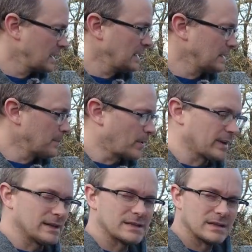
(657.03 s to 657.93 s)
in the
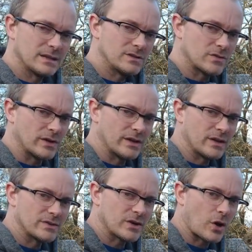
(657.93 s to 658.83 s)
bonnet during
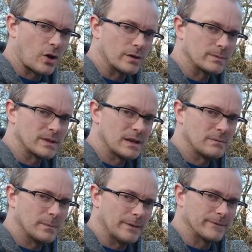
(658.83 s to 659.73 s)
those hot
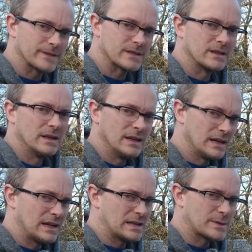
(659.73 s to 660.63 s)
months
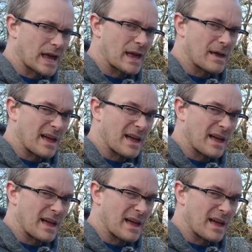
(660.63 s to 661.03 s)
is